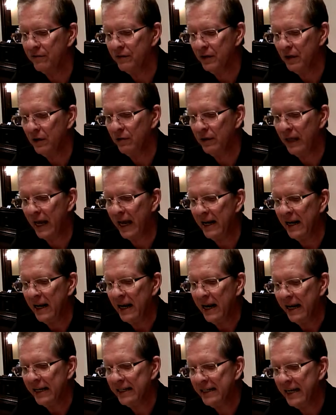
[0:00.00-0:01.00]
the view that
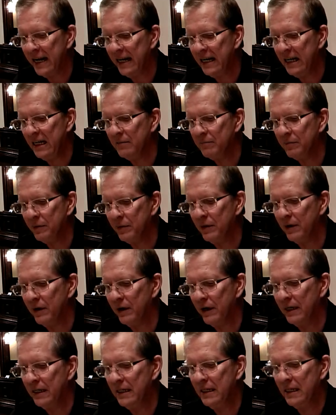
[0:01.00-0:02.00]
attaining
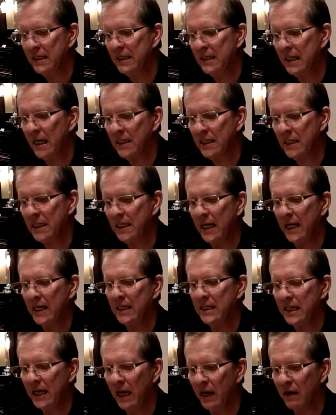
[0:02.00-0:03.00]
Buddhahood
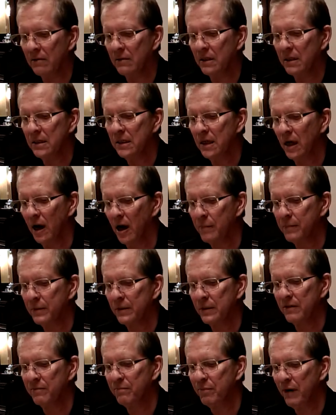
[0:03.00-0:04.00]
necessitates countless
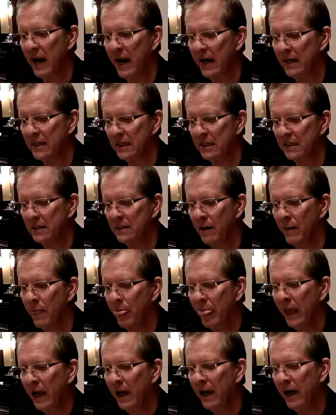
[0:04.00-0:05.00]
kalpas of practice.
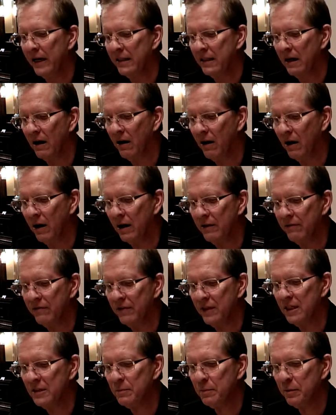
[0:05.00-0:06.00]
At the heart
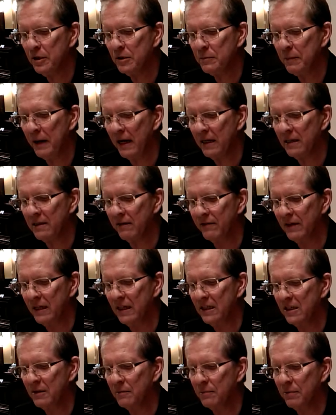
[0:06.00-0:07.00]
of this perspective
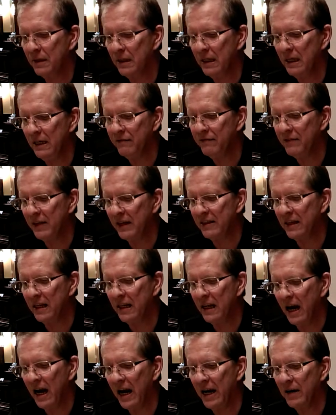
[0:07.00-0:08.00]
is the belief that the
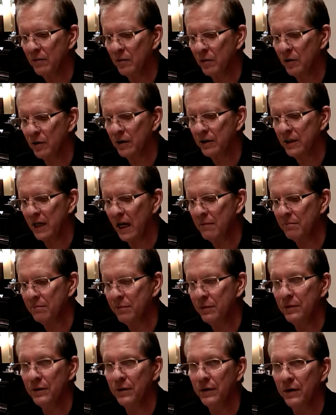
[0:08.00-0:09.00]
nine worlds and
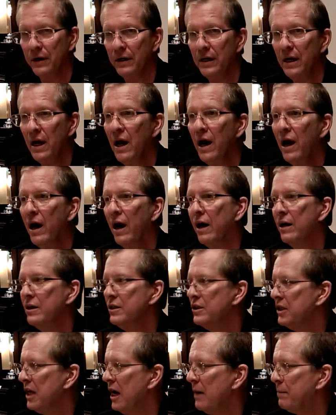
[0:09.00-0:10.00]
Buddhahood are
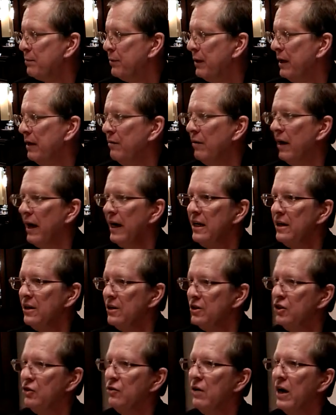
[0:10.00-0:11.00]
separate, right?
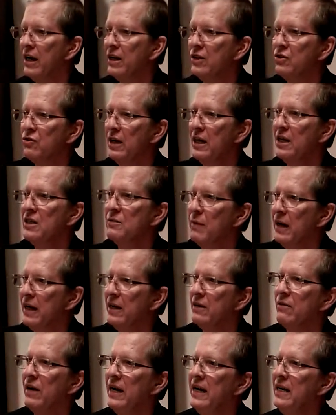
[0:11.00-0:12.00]
Because you got to
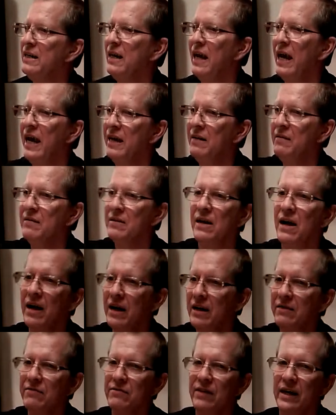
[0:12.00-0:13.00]
transmigrate and
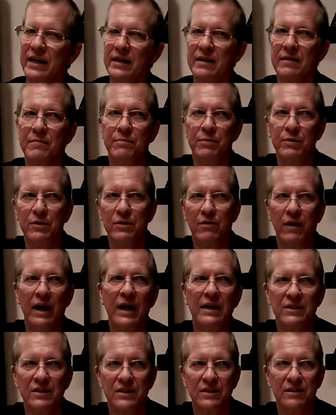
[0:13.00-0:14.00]
kind of like
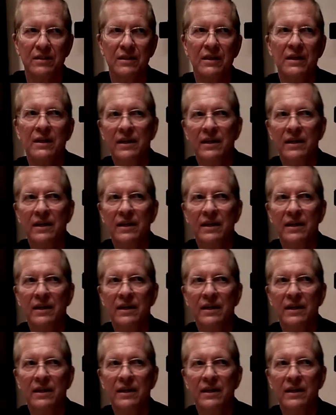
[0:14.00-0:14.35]
progress